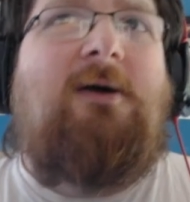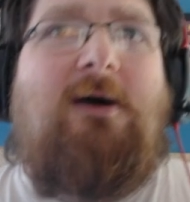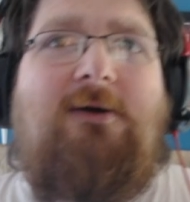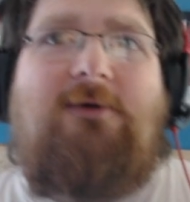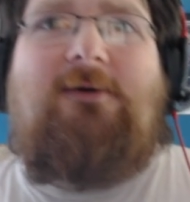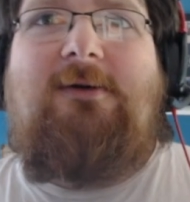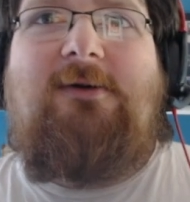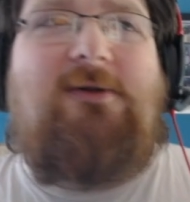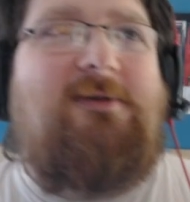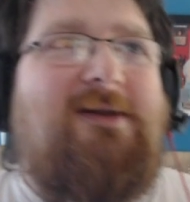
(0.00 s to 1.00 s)
Oh no,
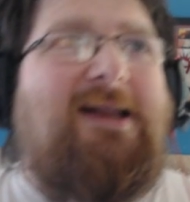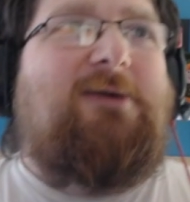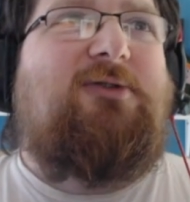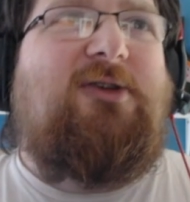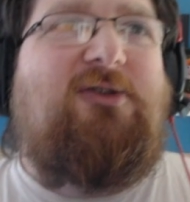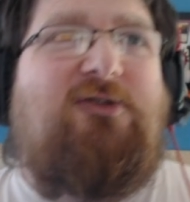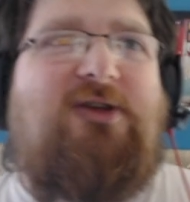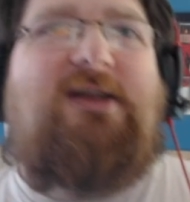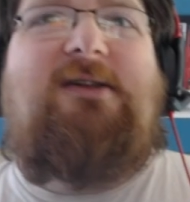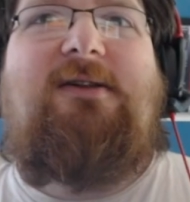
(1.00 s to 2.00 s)
because Cloud just
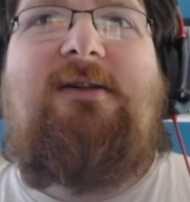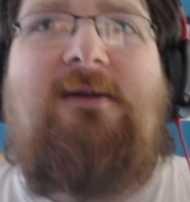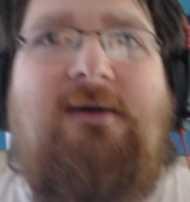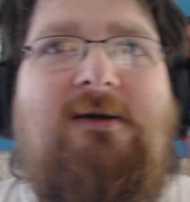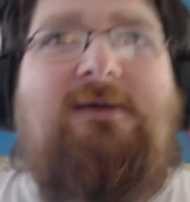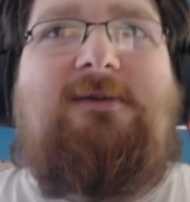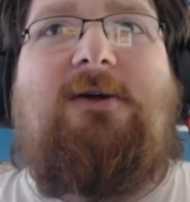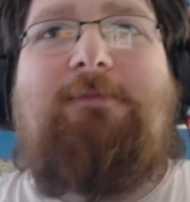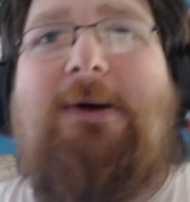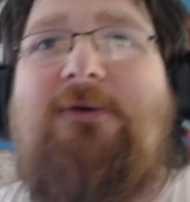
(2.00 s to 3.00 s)
cheats.
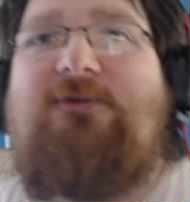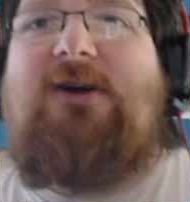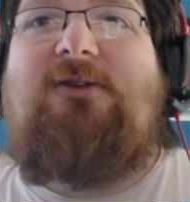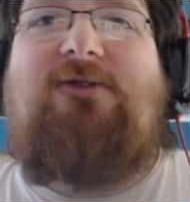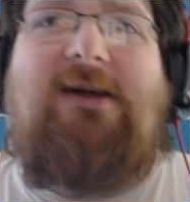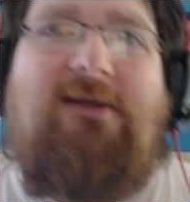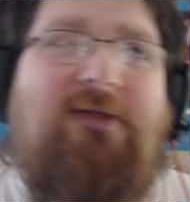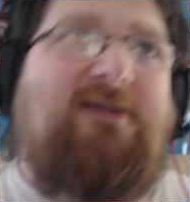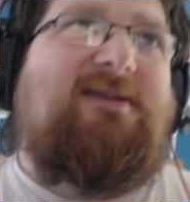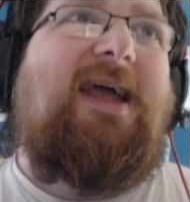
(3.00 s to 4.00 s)
So Belt of Giant Strength
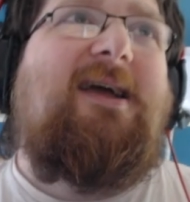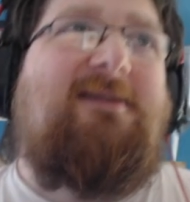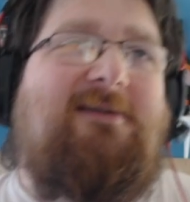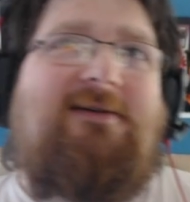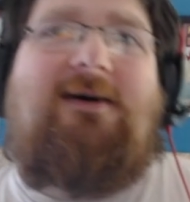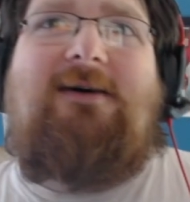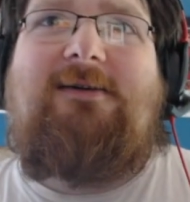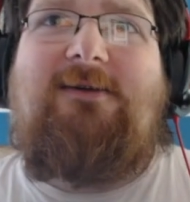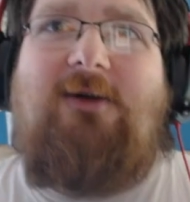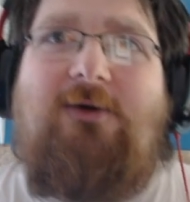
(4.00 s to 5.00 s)
is an excellent card
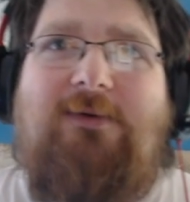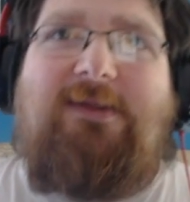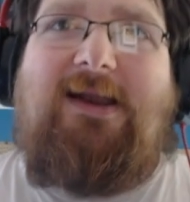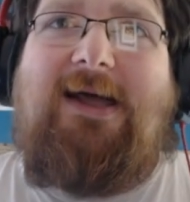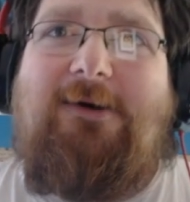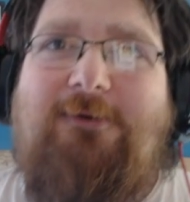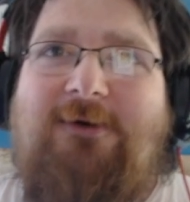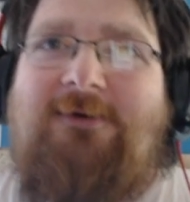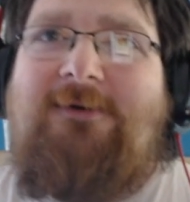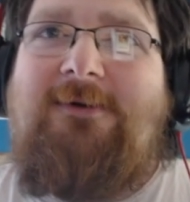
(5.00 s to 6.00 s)
to go with Cloud,
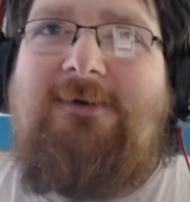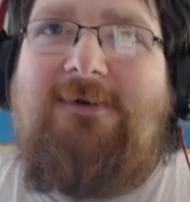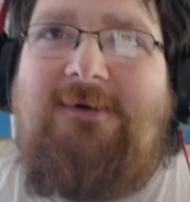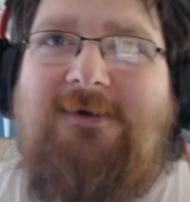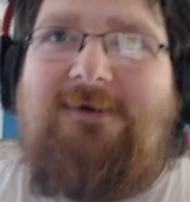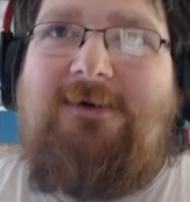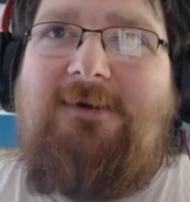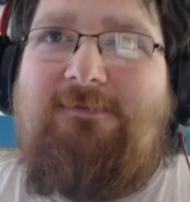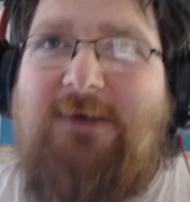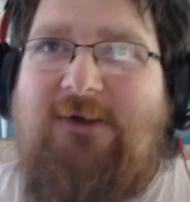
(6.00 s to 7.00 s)

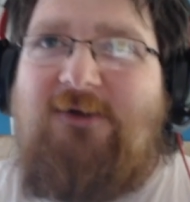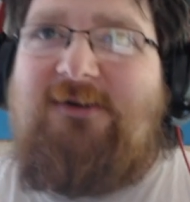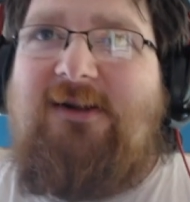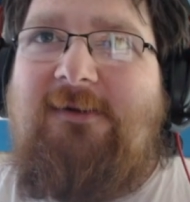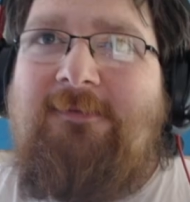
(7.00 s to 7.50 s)
because